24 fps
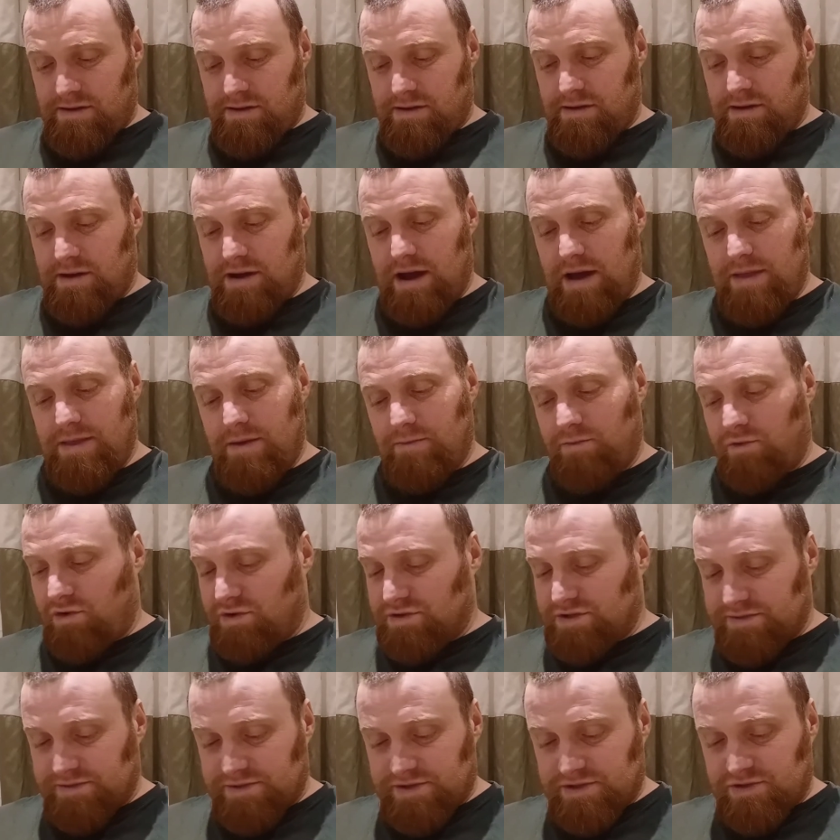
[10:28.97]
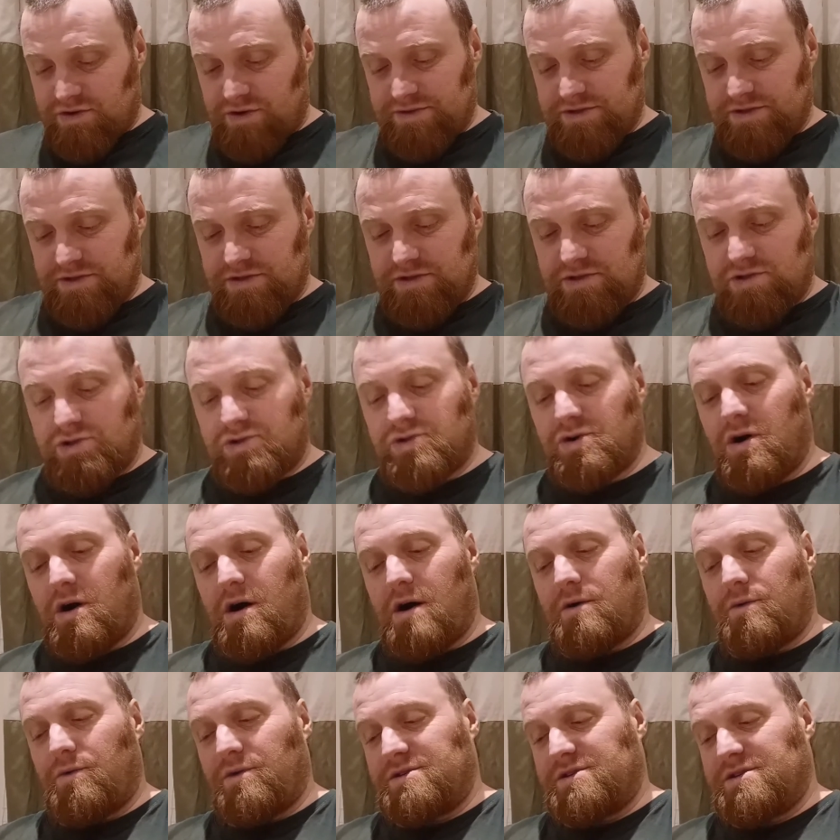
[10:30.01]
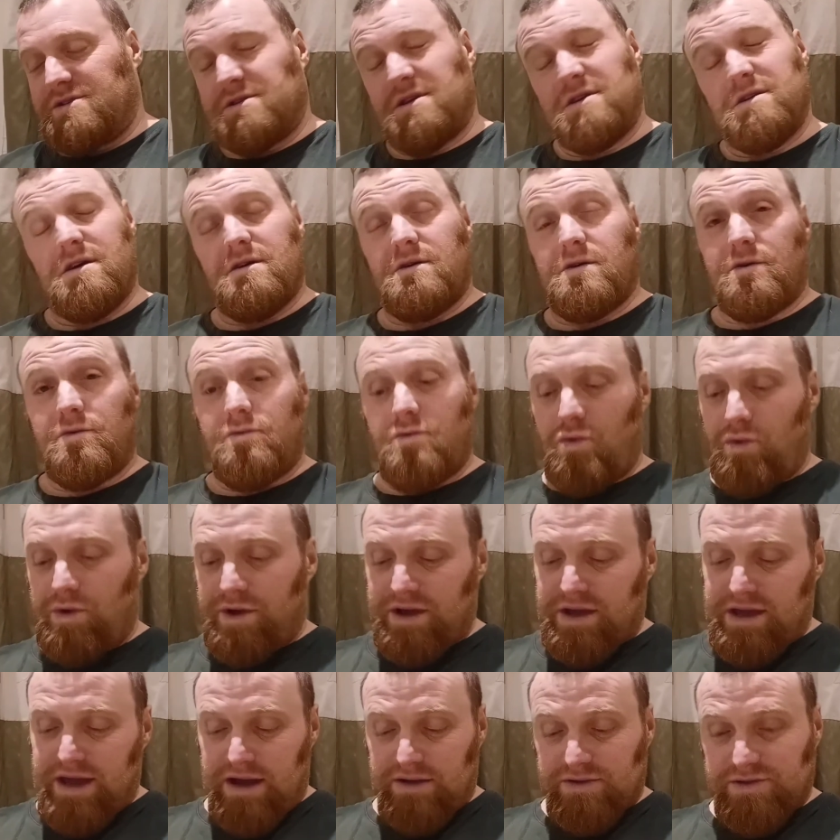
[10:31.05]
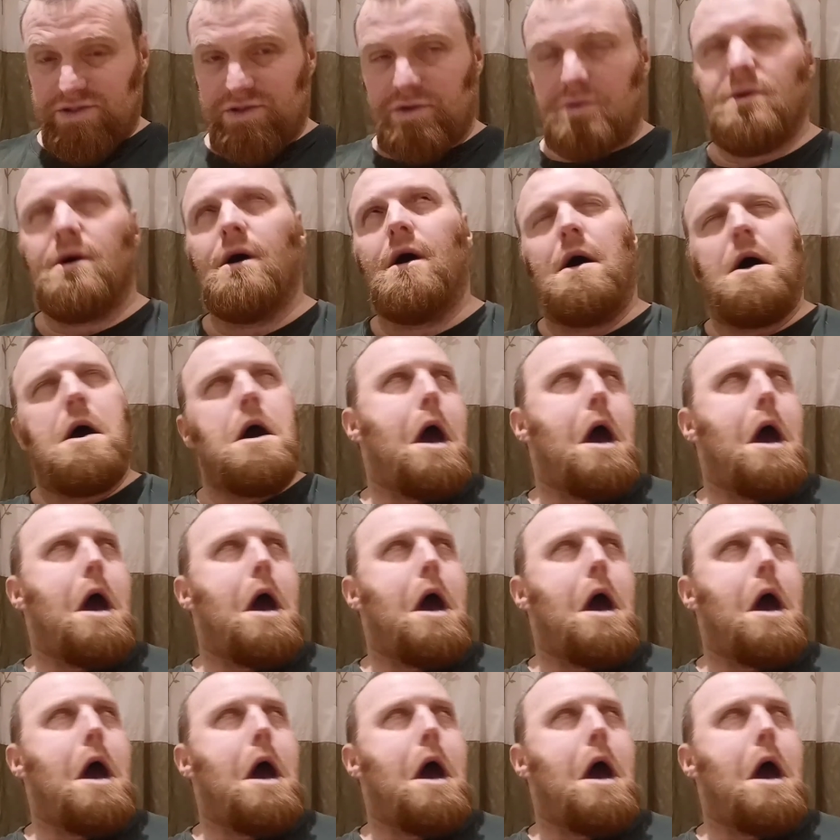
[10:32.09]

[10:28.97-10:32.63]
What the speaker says: And then we've got some descriptions of the Trarch, which is the Necron ruling council.